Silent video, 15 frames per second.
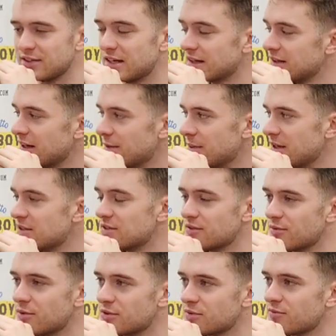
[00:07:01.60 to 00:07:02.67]
take a lot of pieces
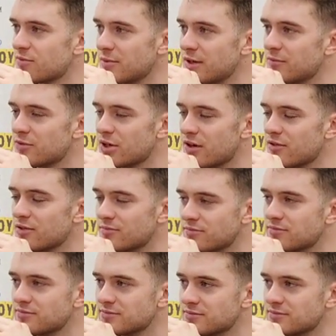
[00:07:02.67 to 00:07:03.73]
of wisdom from him forever.
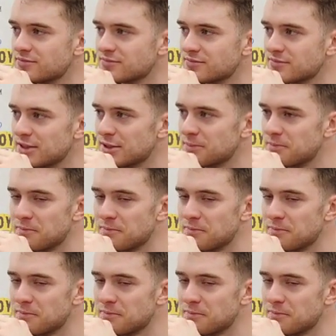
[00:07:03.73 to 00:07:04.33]
Yep.